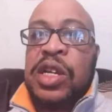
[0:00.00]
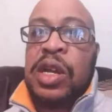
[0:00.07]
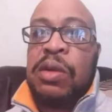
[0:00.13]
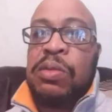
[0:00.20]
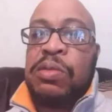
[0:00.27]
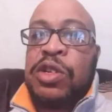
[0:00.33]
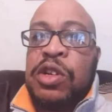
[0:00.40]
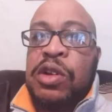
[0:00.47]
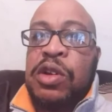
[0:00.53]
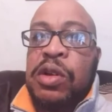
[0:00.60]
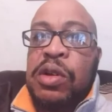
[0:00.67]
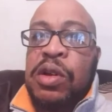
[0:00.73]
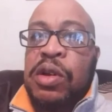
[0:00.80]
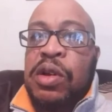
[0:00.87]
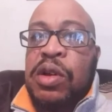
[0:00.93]
that team to
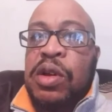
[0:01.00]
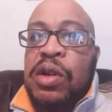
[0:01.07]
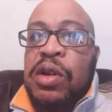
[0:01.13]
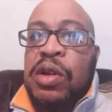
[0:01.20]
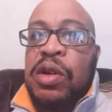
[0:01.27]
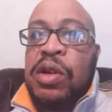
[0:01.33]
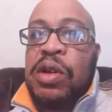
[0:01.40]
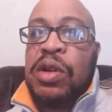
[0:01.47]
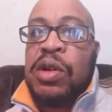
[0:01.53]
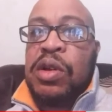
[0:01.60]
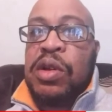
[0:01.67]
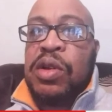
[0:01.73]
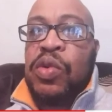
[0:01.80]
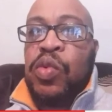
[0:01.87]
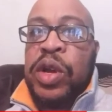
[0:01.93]

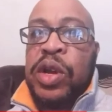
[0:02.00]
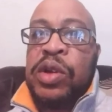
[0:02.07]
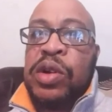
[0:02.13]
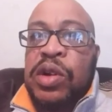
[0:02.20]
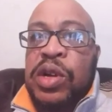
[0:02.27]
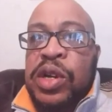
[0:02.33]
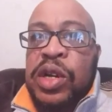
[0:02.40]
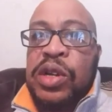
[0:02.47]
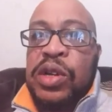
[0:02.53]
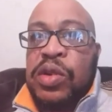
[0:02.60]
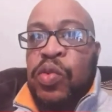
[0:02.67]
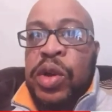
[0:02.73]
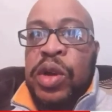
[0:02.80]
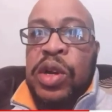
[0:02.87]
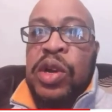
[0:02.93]

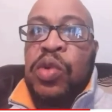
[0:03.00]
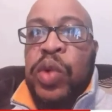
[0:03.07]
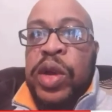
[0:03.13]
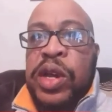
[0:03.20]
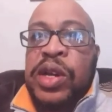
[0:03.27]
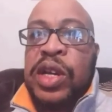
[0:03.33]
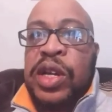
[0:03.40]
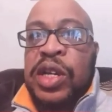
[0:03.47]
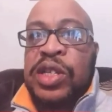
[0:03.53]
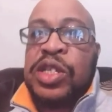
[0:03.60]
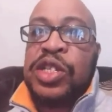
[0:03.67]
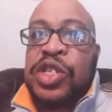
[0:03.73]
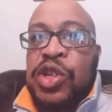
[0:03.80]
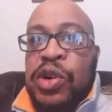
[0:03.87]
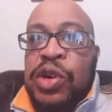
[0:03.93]
will a win
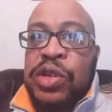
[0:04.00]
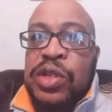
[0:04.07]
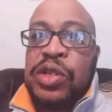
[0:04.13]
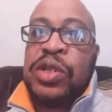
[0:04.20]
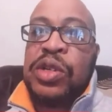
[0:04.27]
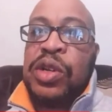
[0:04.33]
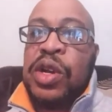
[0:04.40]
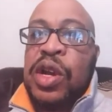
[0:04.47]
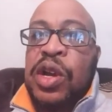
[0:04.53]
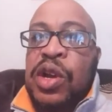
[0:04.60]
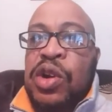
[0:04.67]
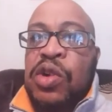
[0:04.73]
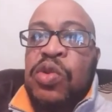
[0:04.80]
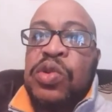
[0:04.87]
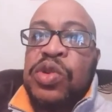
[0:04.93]
against the Chargers,
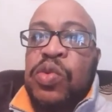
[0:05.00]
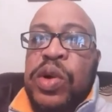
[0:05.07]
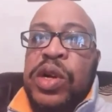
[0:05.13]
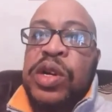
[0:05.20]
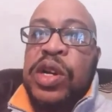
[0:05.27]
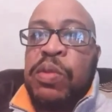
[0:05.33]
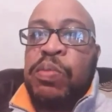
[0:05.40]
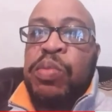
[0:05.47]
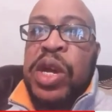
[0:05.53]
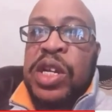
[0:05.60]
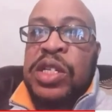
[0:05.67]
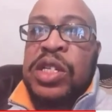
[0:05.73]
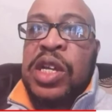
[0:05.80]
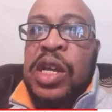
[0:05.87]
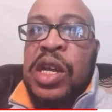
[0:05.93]
who was one of the
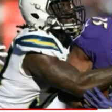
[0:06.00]
best